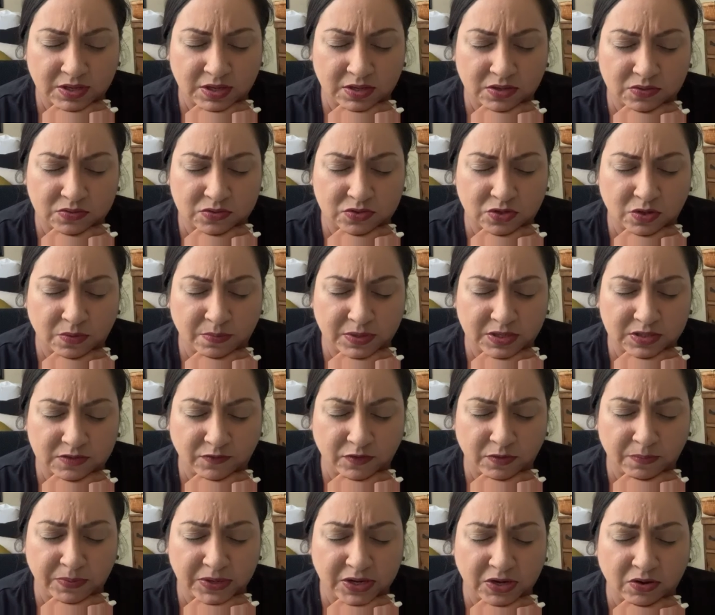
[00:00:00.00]
Thank you so much
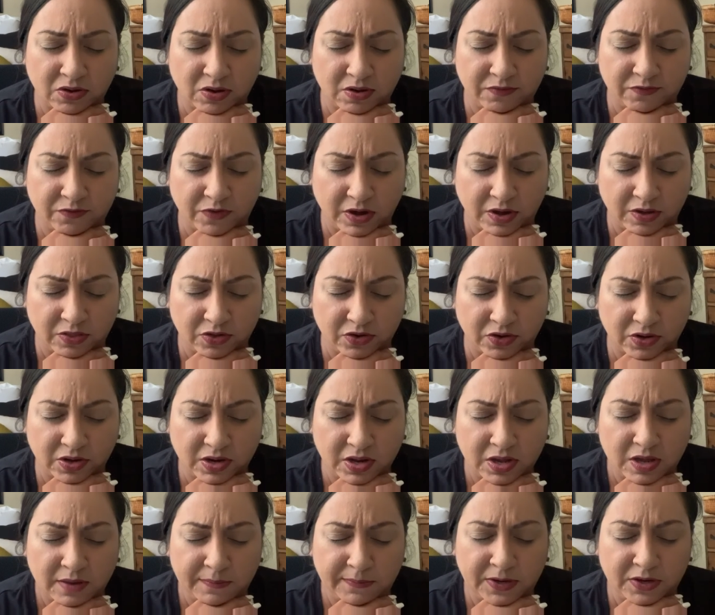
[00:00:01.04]
for being our father,
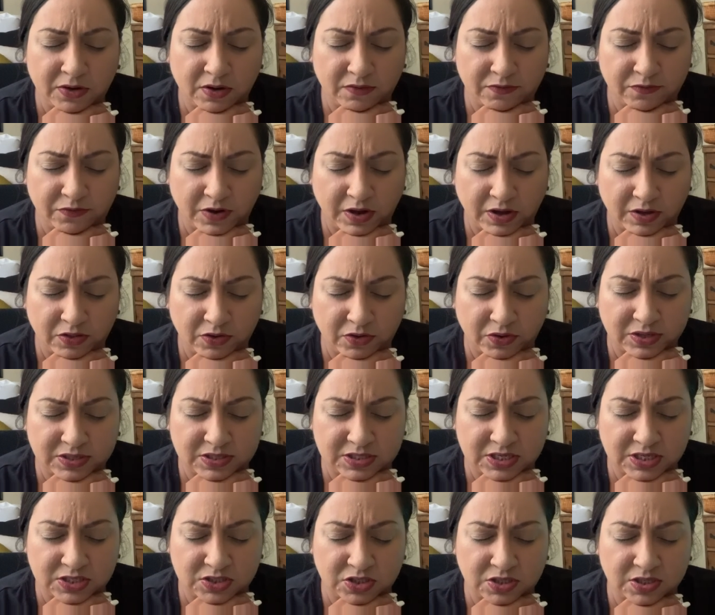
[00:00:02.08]
being our father and
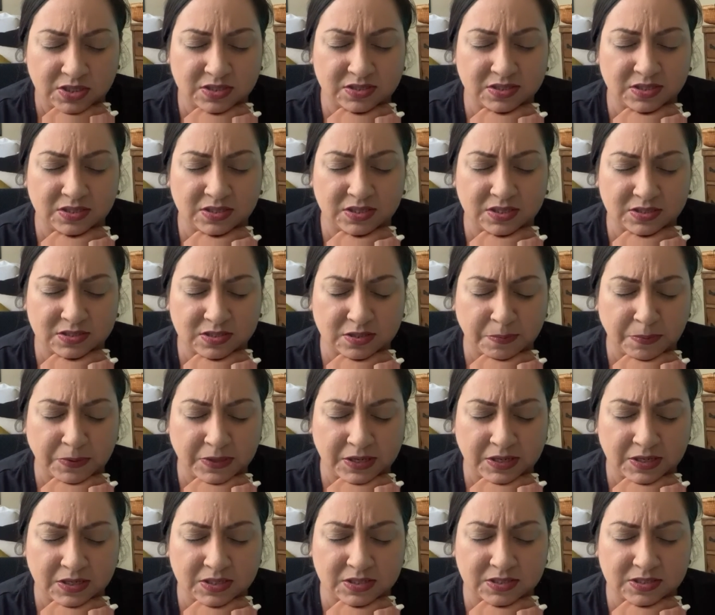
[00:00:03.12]
teaching us and
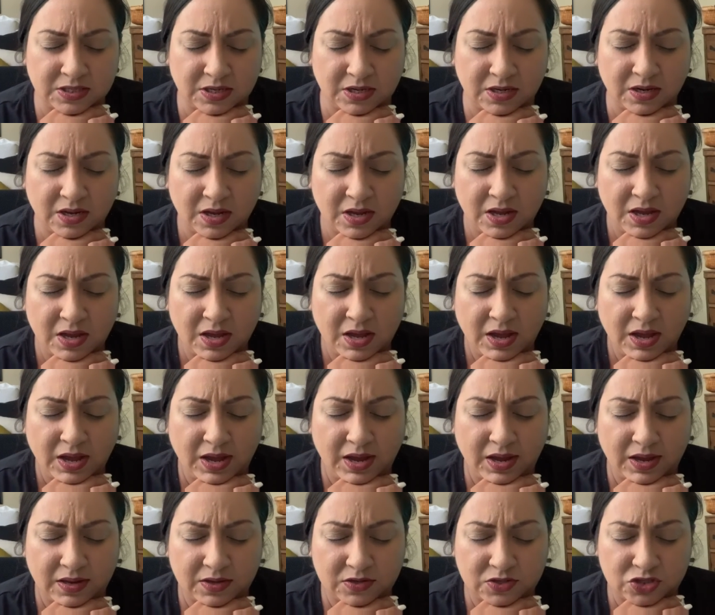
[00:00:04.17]
disciplining us and
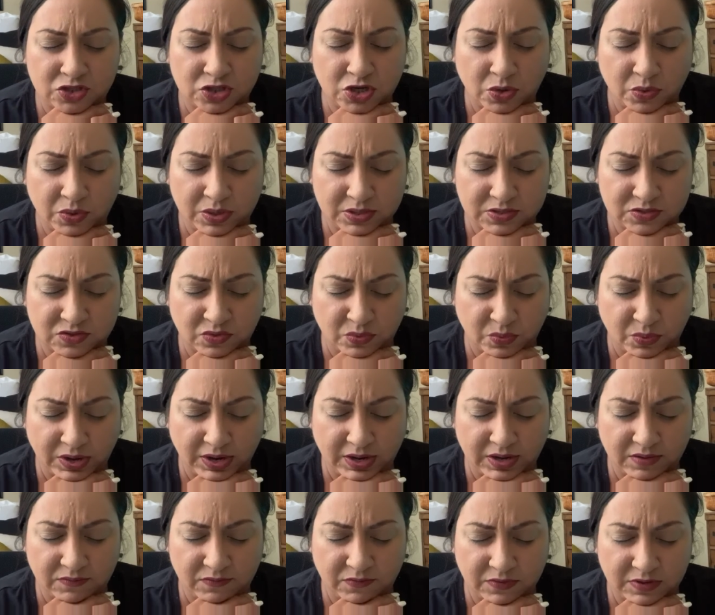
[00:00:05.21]
and showing us the
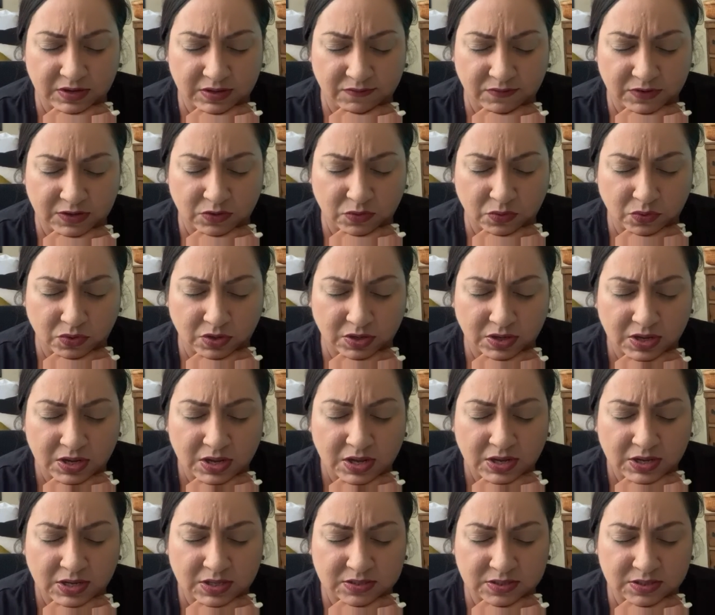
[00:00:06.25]
way of living, Lord,
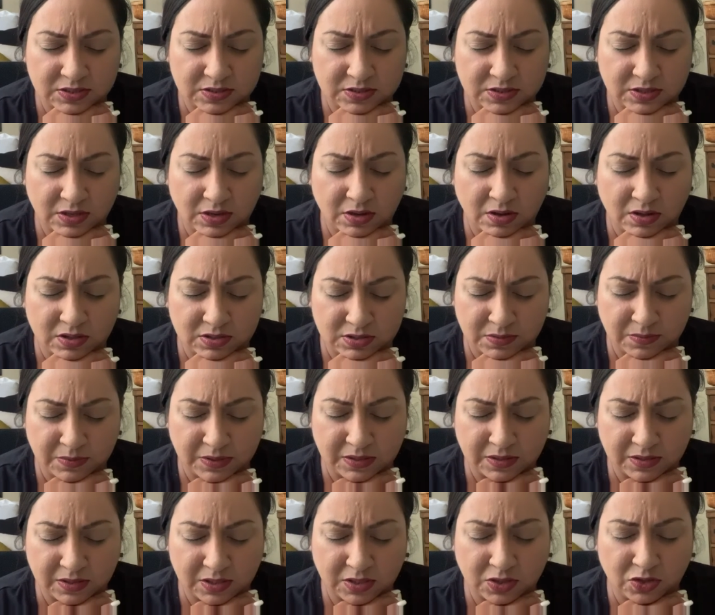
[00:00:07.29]
because it's
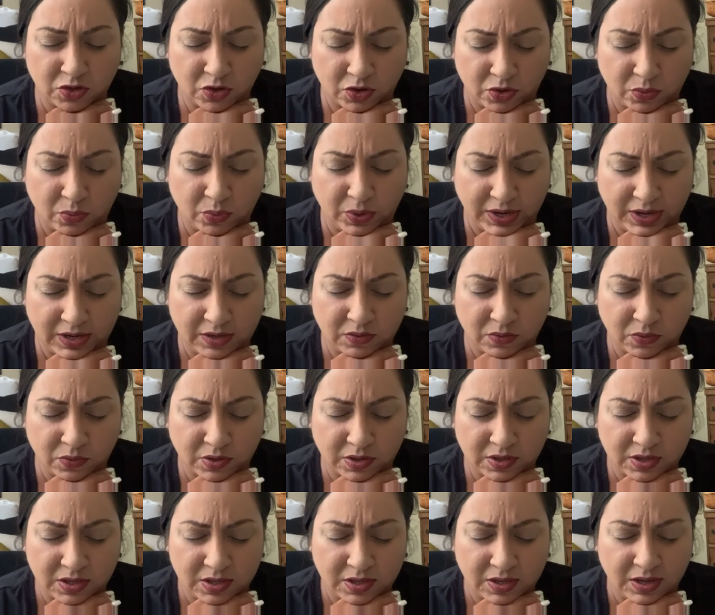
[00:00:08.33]
ultimately your way,
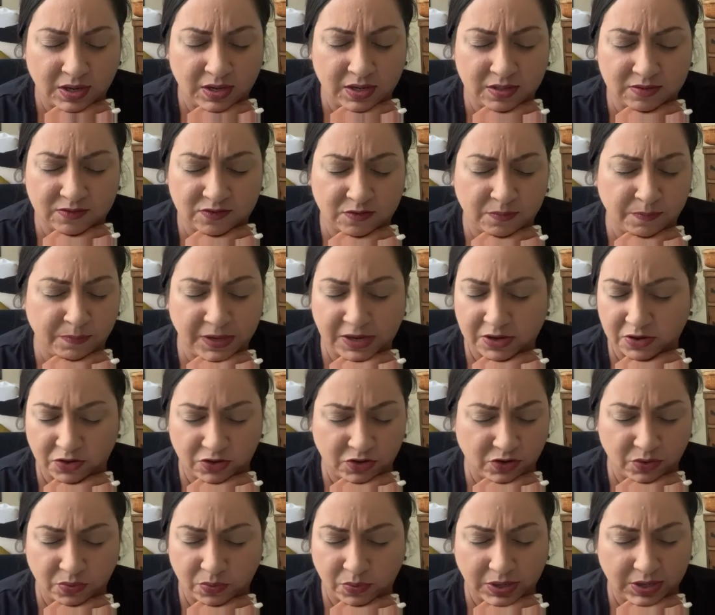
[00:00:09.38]
Lord, and it's better
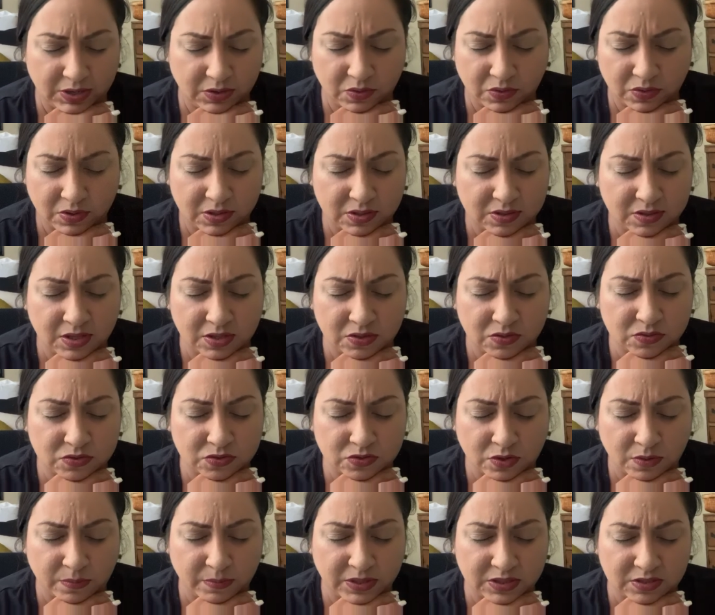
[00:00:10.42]
your way, Lord. Thank you
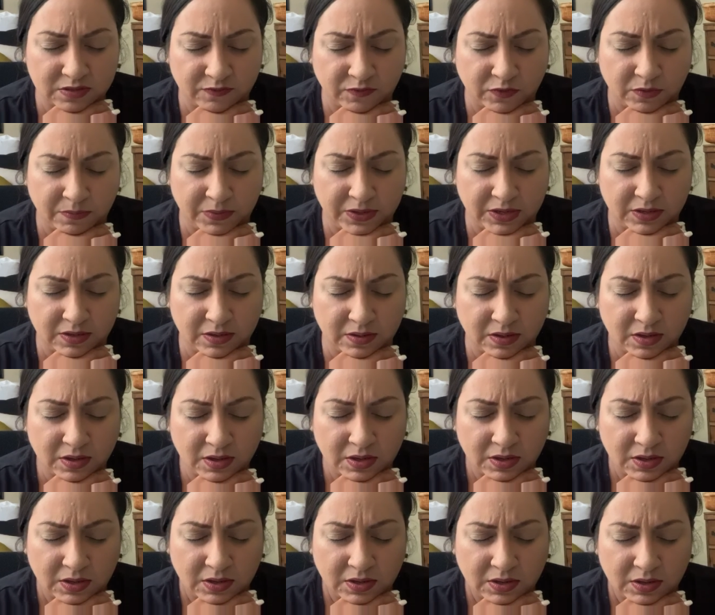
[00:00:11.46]
so much for being a,
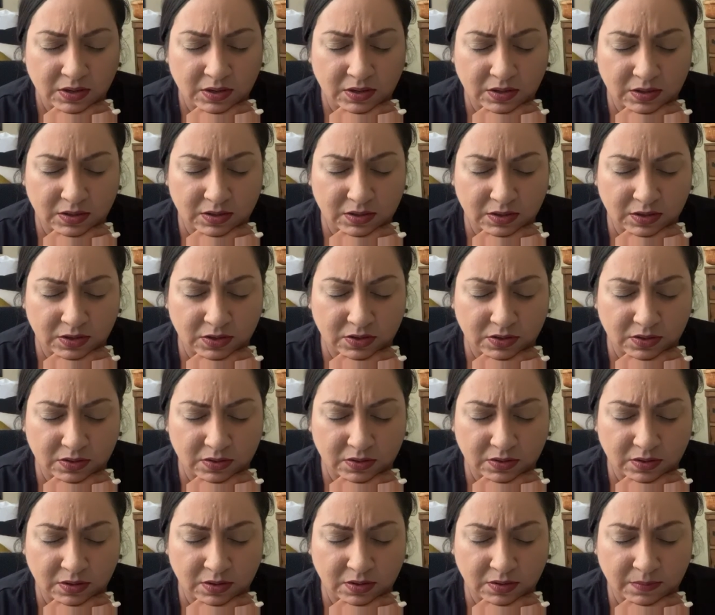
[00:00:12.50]
a,
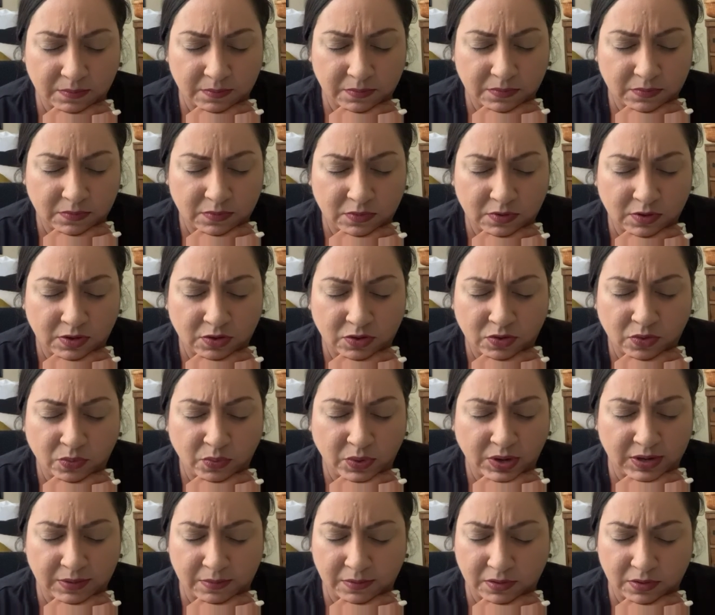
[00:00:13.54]
a, a a
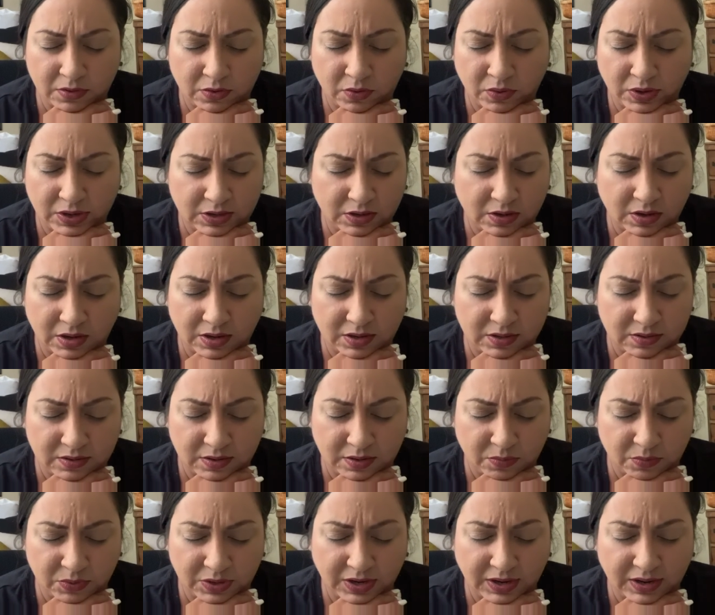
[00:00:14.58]
great, great God
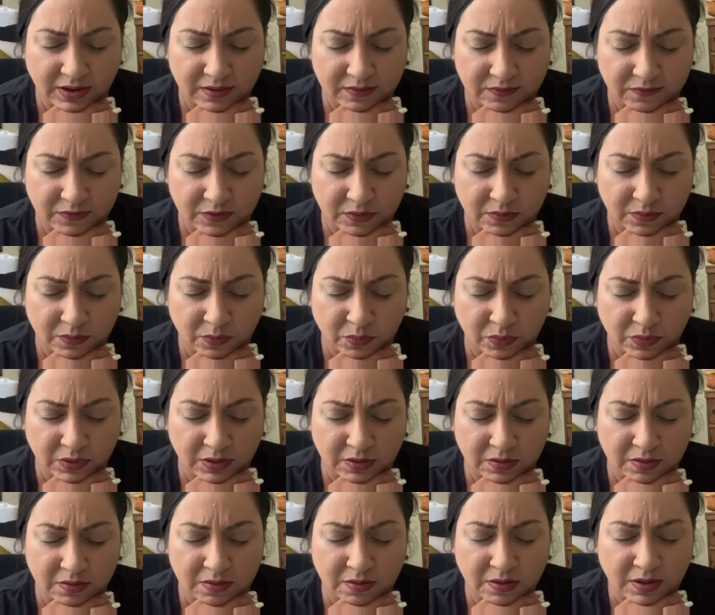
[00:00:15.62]
that we have and,
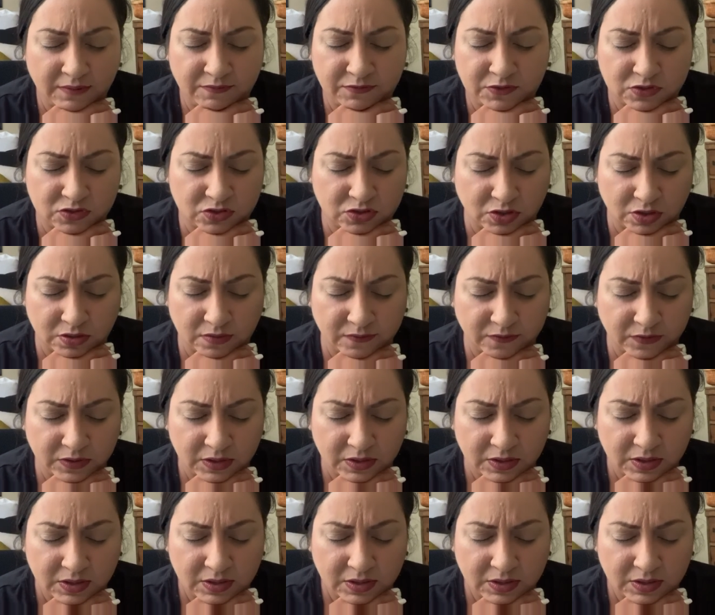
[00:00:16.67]
and, love to serve.